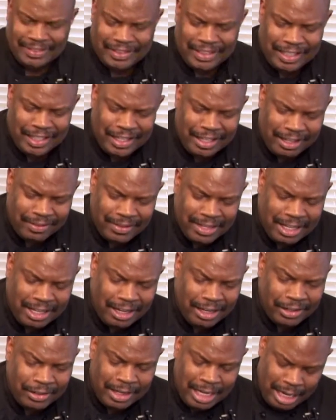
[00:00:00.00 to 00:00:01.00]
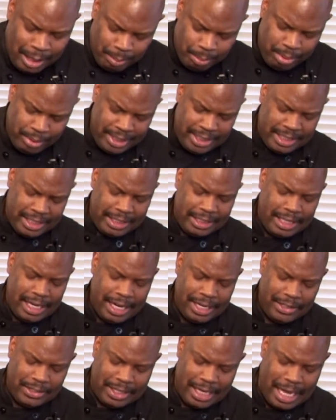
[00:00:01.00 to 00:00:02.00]
Love color.
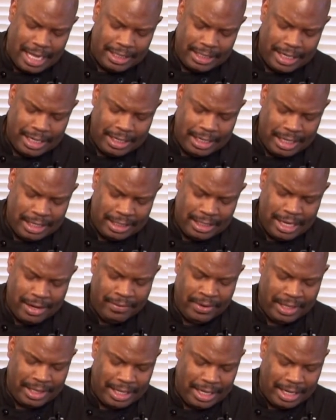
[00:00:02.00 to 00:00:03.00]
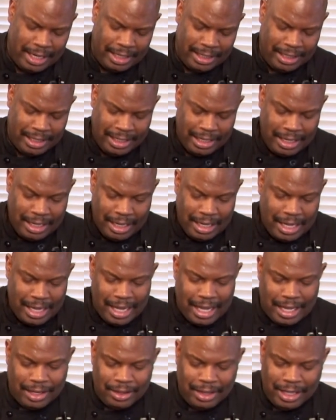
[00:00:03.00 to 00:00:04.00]
Presentation, I tell you, is everything.
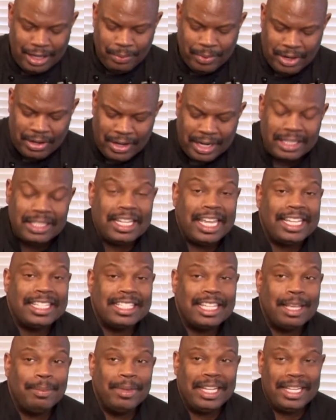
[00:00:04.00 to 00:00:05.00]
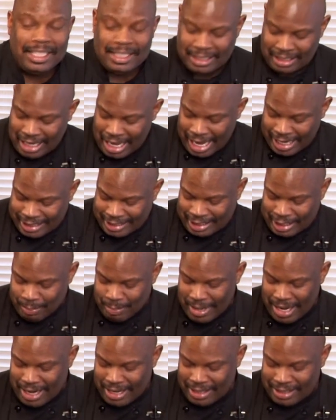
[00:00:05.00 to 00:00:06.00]
And then we're going to take some of these sliced
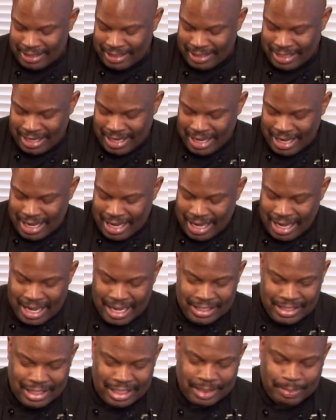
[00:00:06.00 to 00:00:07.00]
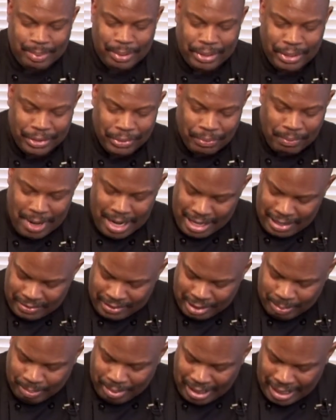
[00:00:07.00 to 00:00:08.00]
tomatoes and just put around
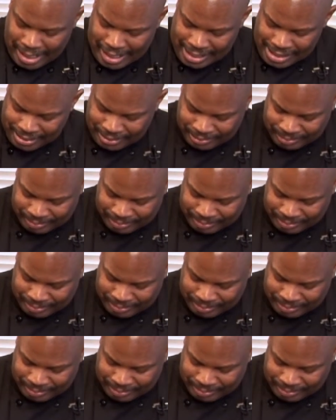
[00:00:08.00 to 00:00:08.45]
the plate